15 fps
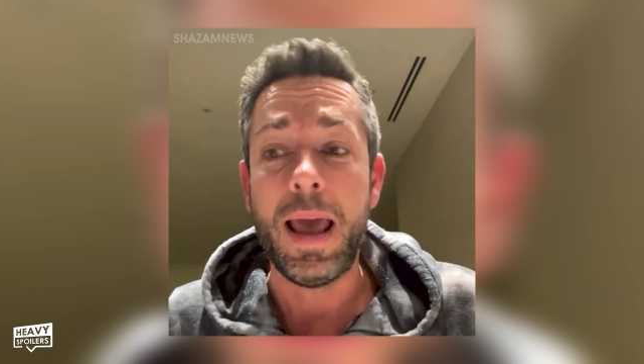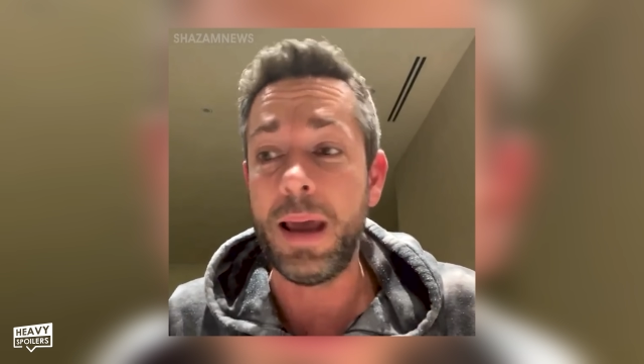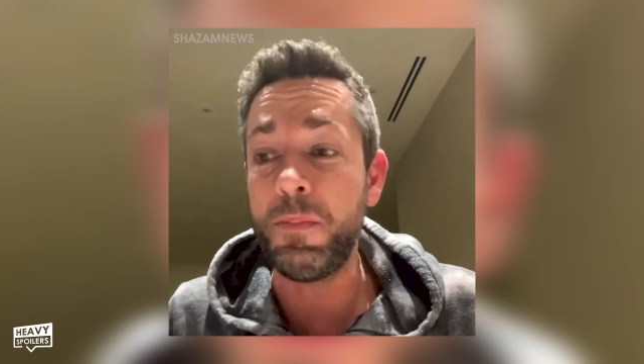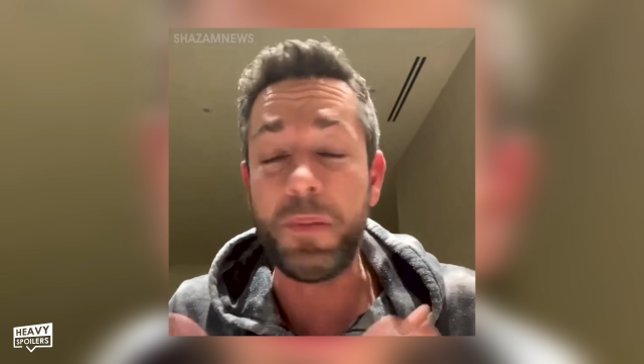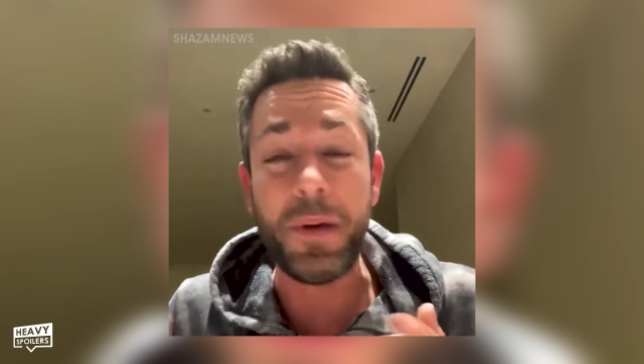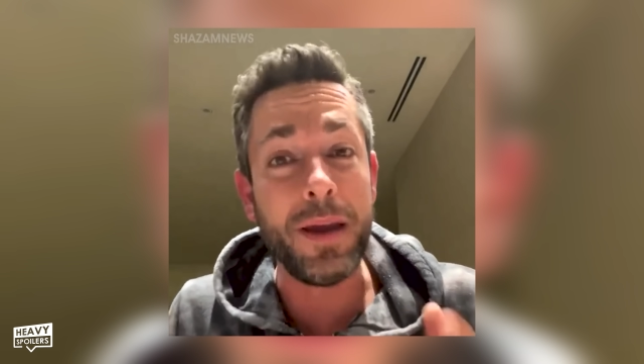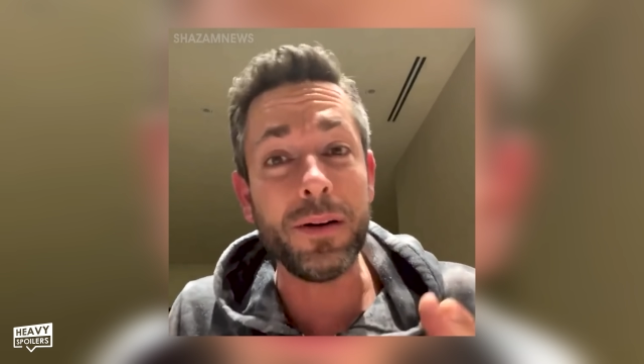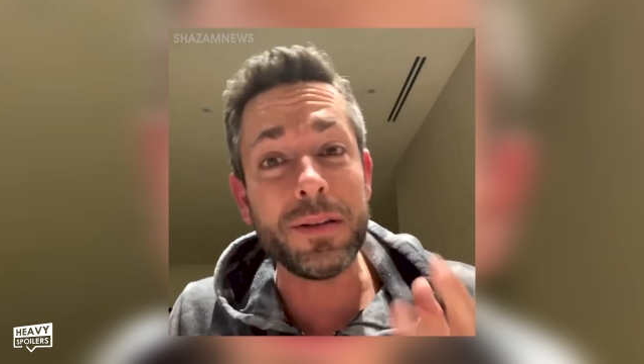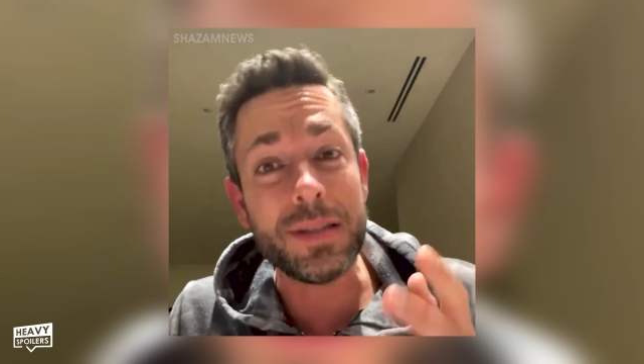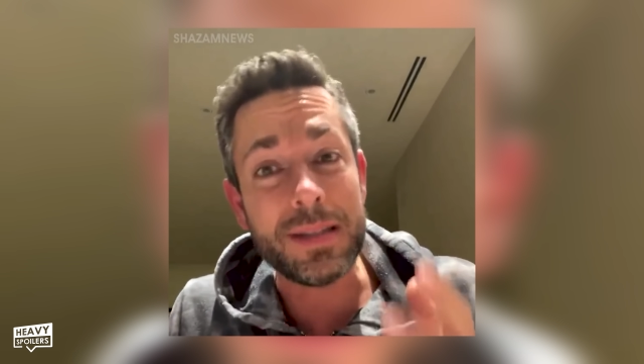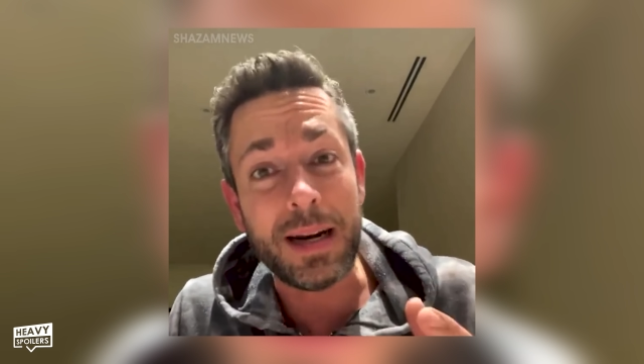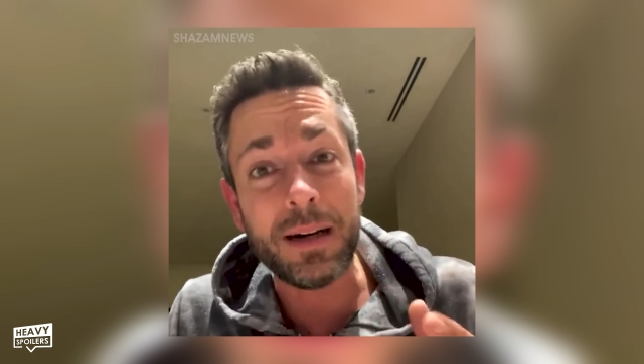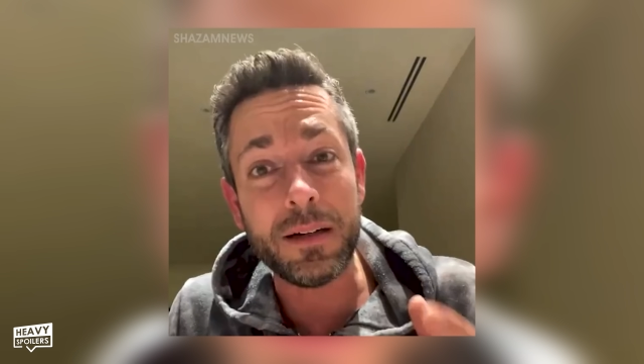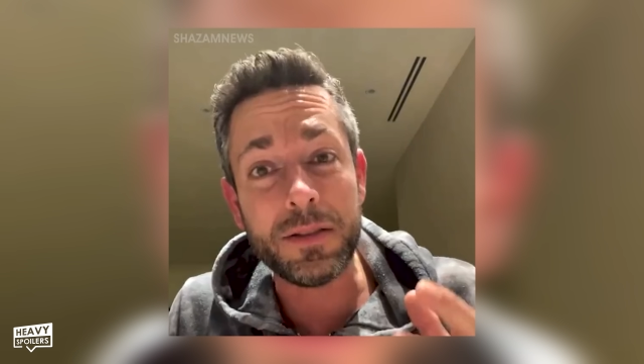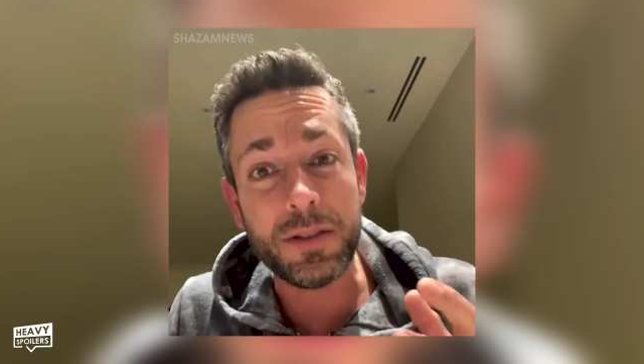And Peter's
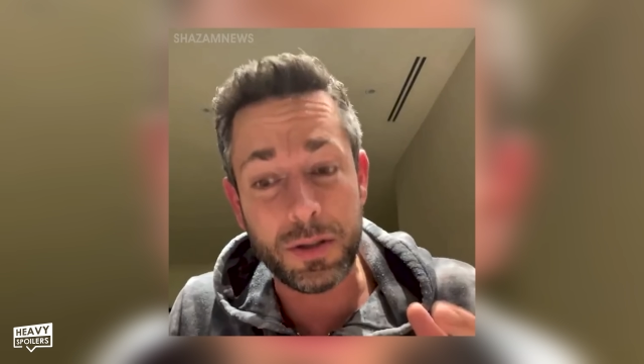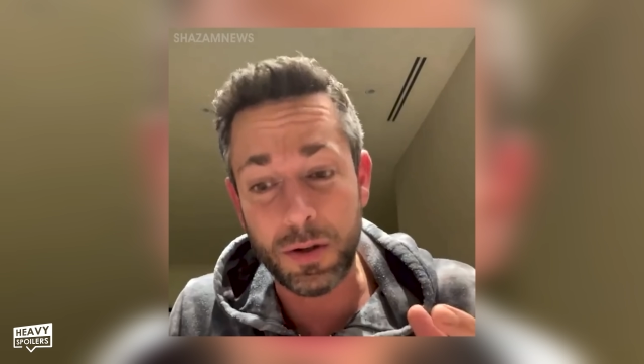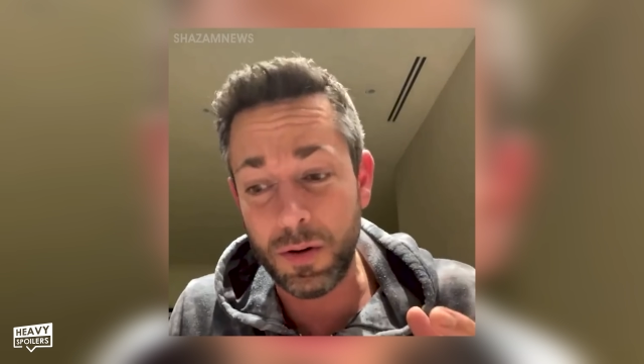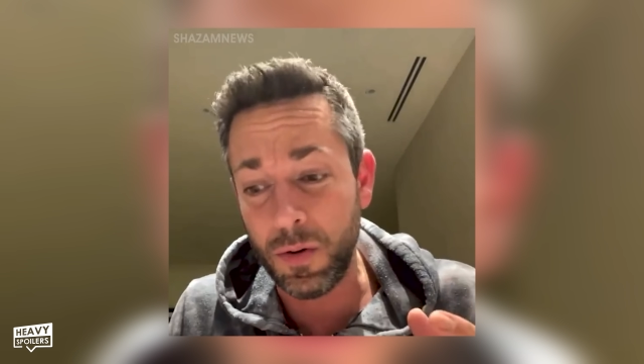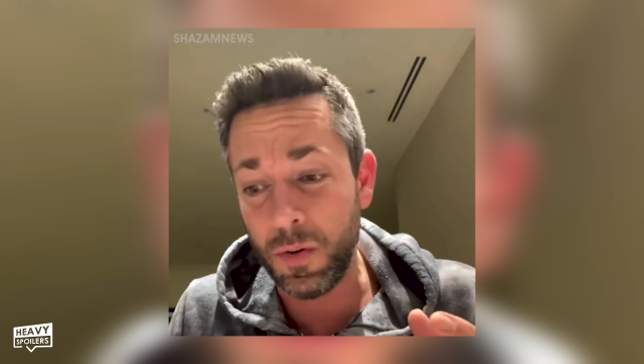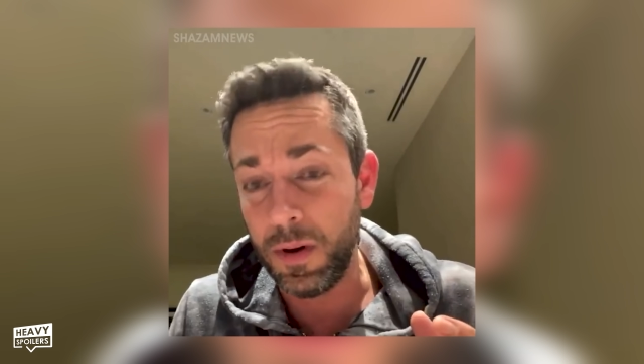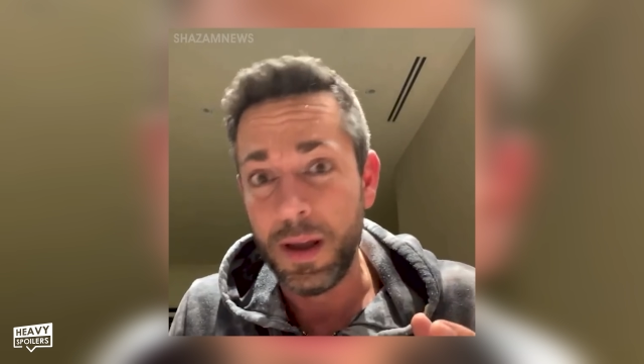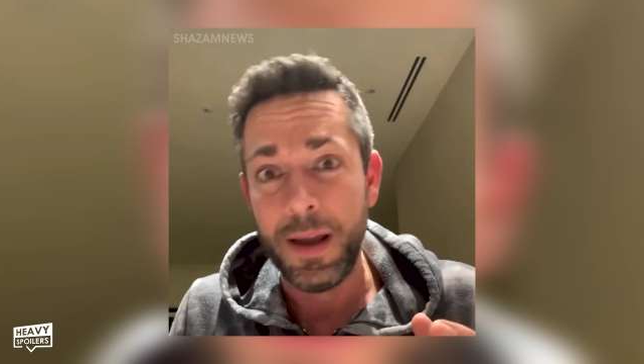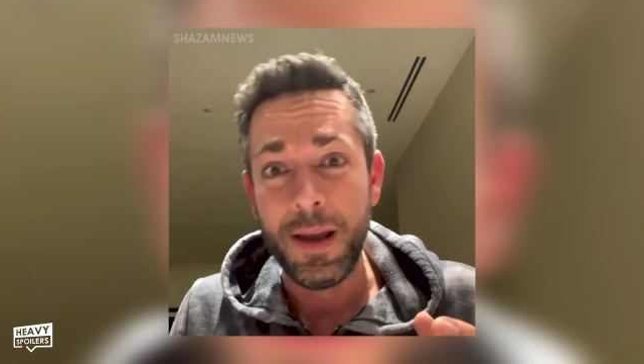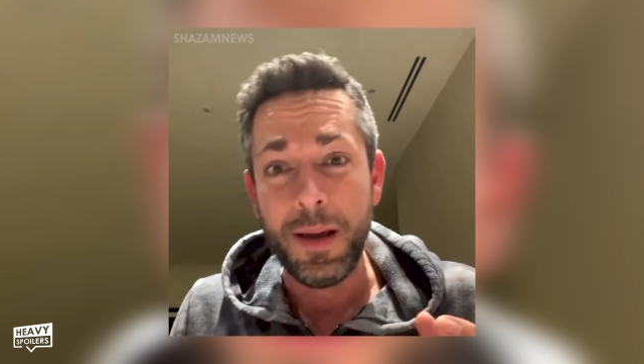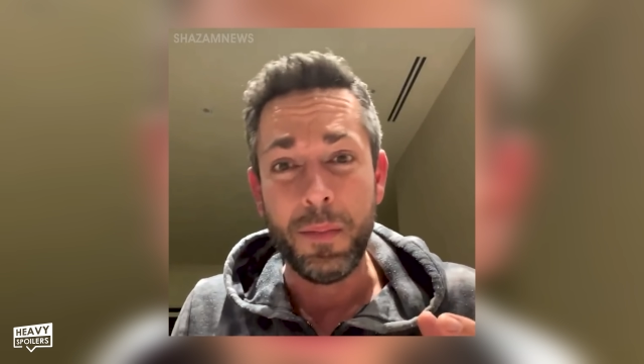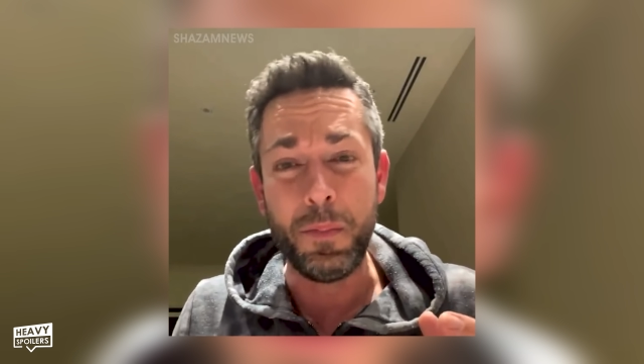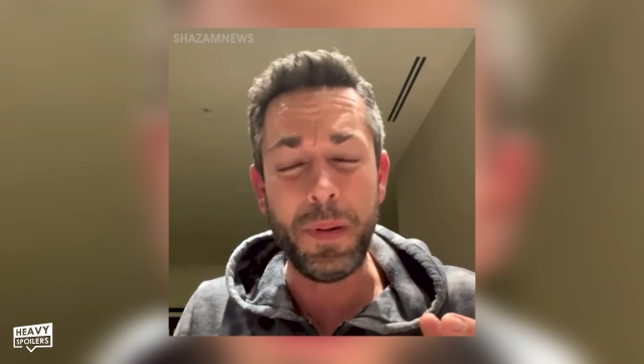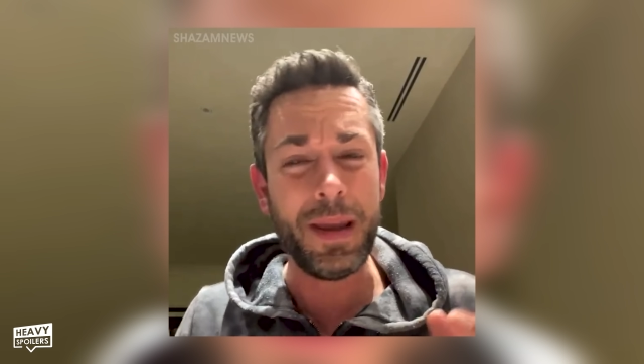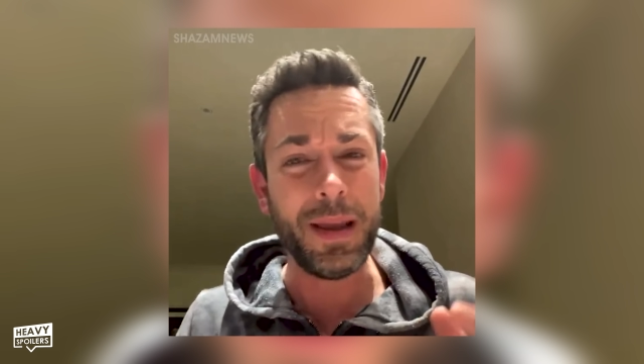there to
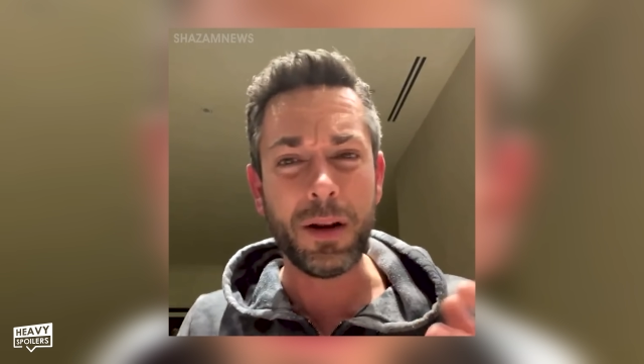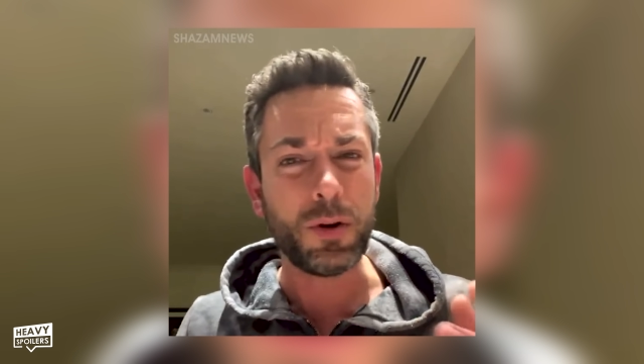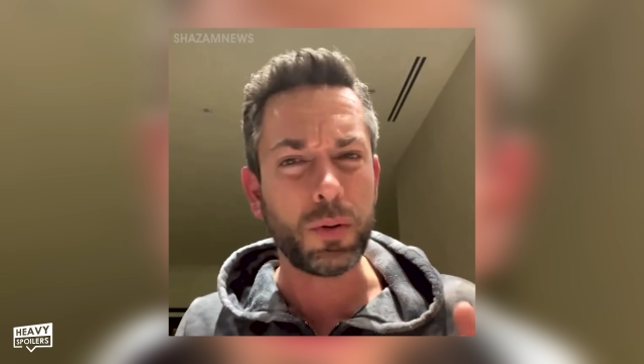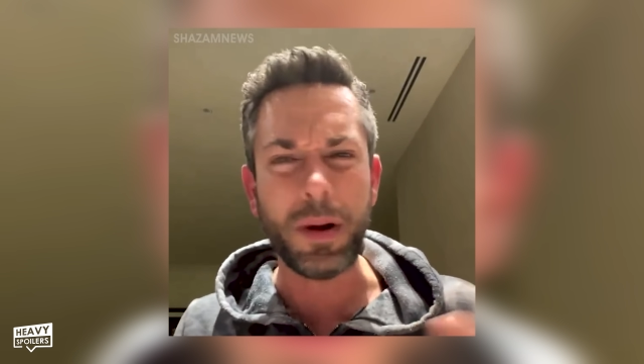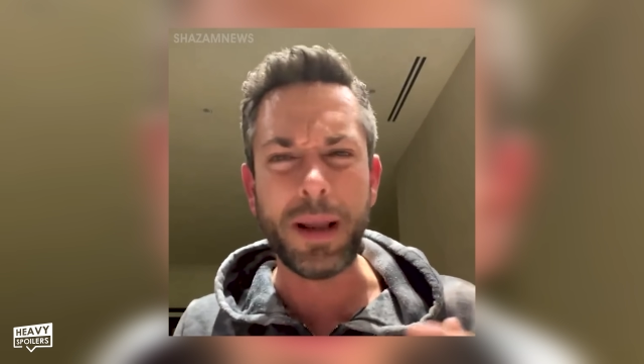be an,